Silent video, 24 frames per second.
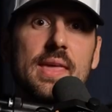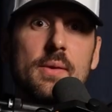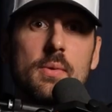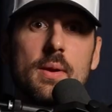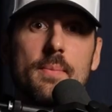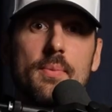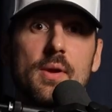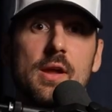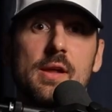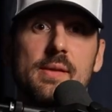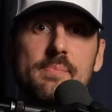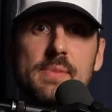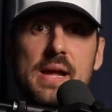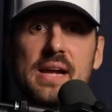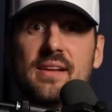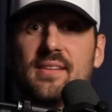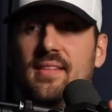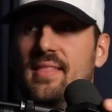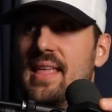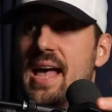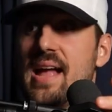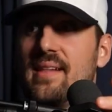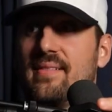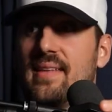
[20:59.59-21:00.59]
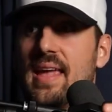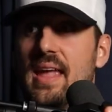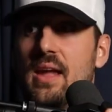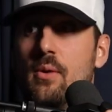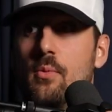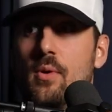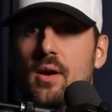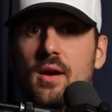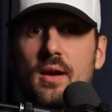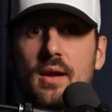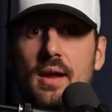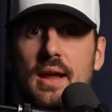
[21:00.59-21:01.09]
can't we bring it back to that day
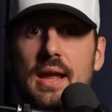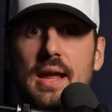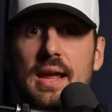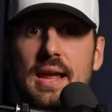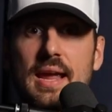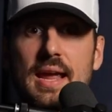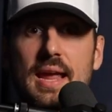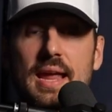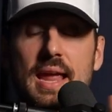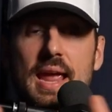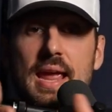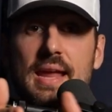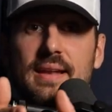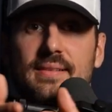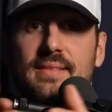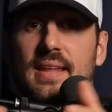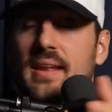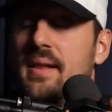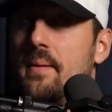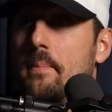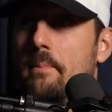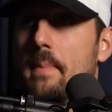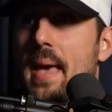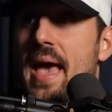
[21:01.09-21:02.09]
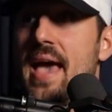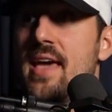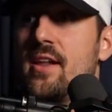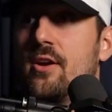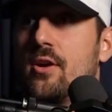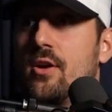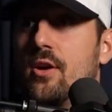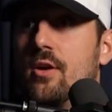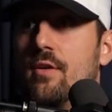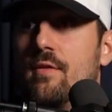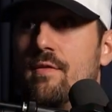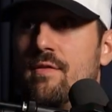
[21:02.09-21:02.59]
where it didn't
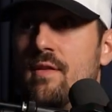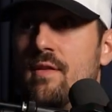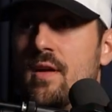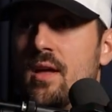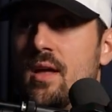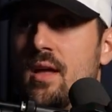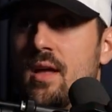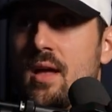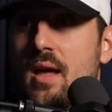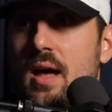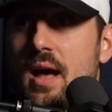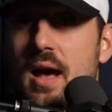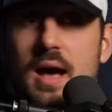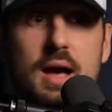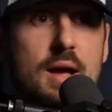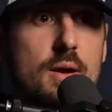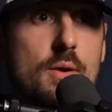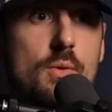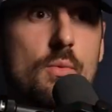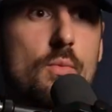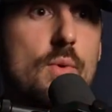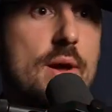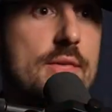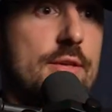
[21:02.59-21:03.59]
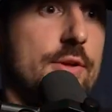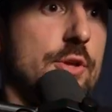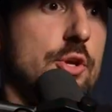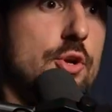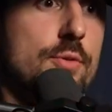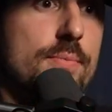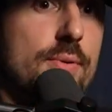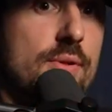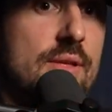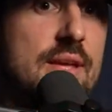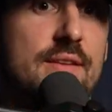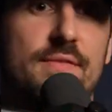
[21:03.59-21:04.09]
matter of whether you
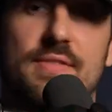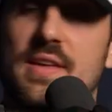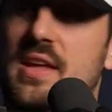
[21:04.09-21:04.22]
believe